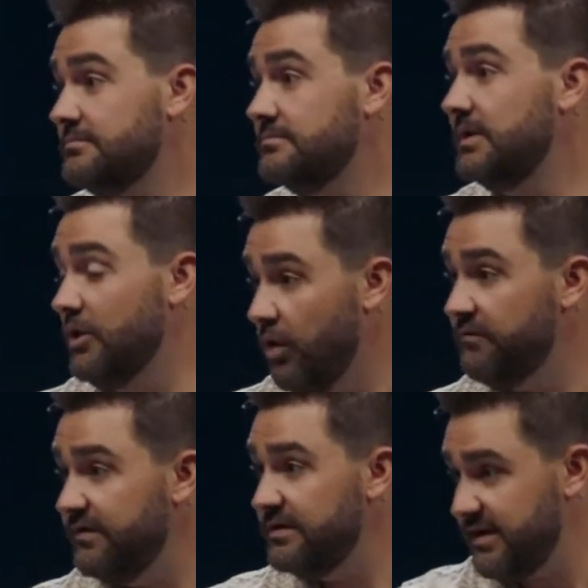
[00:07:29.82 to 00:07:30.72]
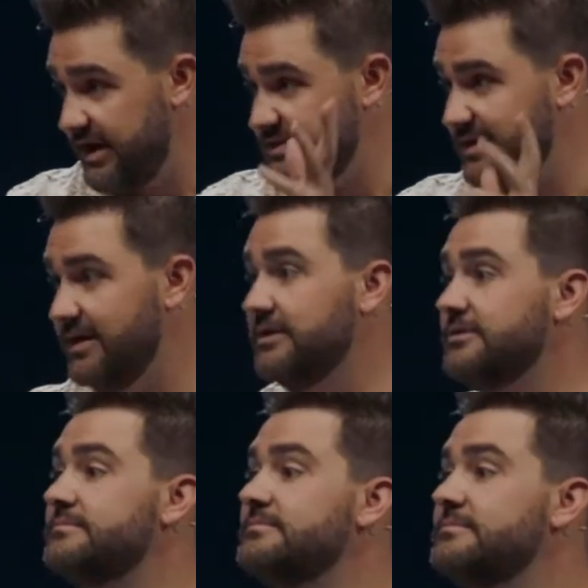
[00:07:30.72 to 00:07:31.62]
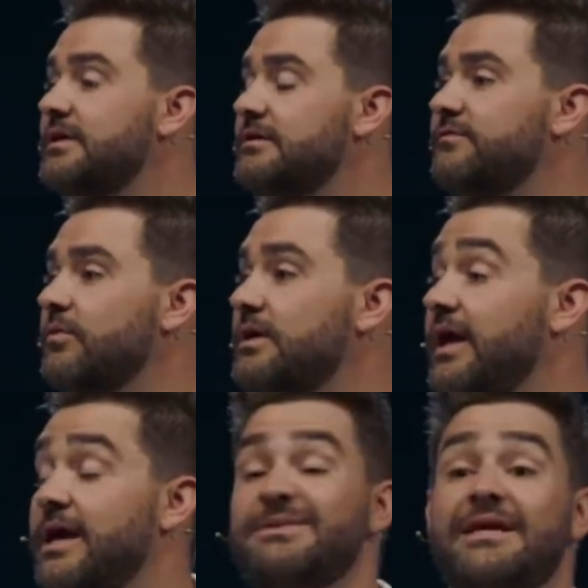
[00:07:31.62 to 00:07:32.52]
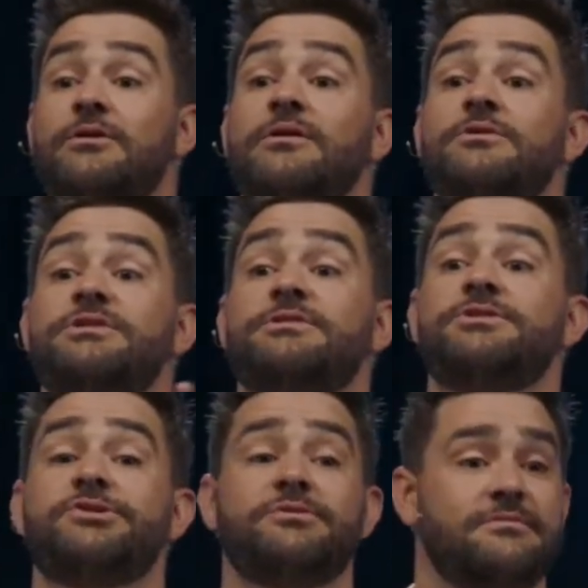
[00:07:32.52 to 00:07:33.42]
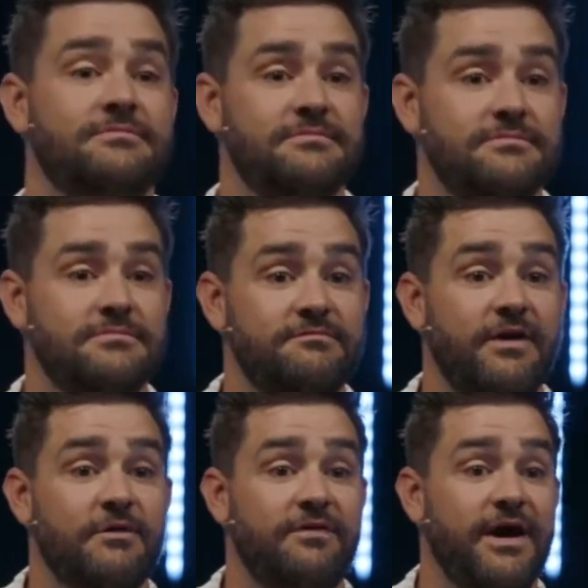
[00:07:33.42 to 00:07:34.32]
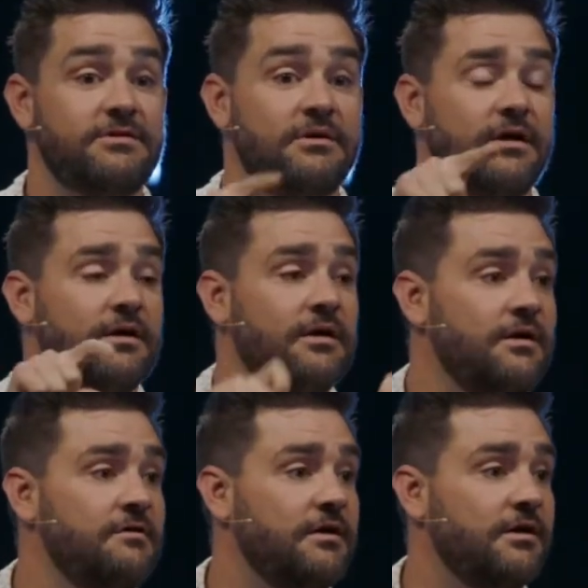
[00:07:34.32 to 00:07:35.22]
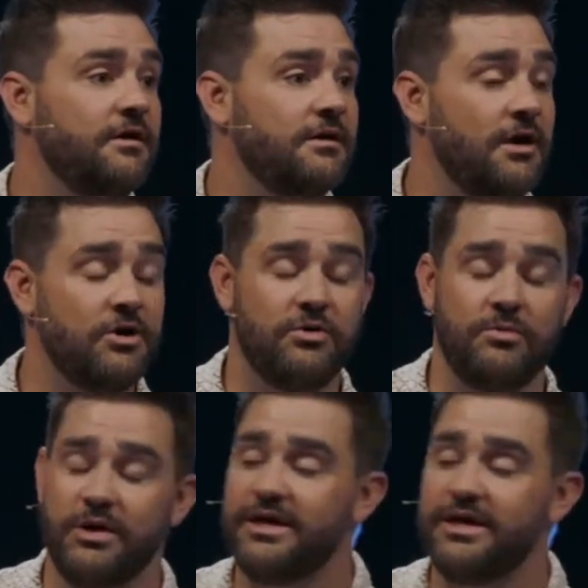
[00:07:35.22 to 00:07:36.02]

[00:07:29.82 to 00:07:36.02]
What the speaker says: an orphaned exile in a foreign land, but they don't know she's a Jew. Matter of fact, her uncle Mordecai